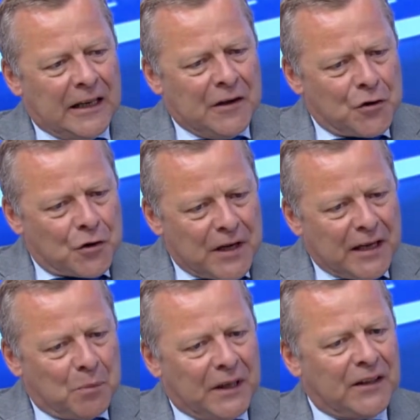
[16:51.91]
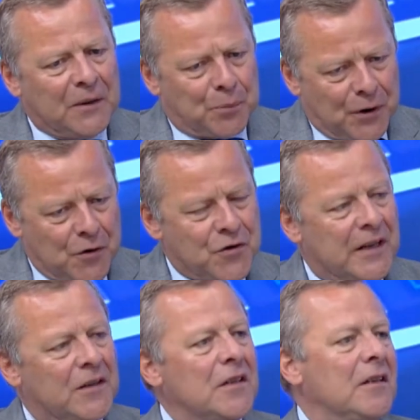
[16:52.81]
sustainability
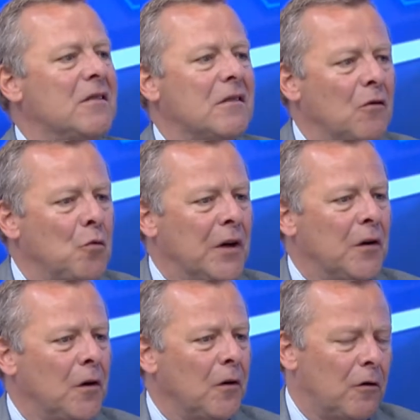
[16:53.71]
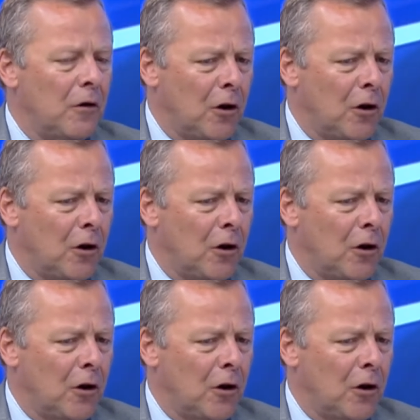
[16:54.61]
processes will